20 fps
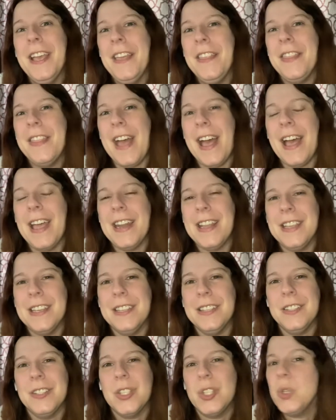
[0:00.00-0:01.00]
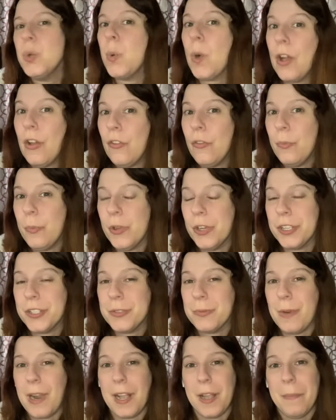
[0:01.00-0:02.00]
that is 12
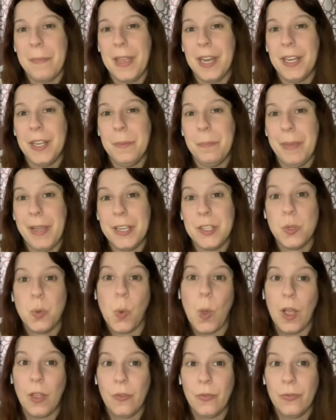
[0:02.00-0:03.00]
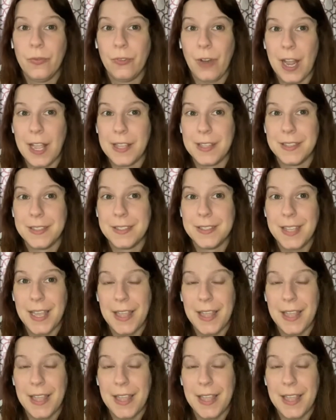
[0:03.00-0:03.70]
books recommended by 12 friends,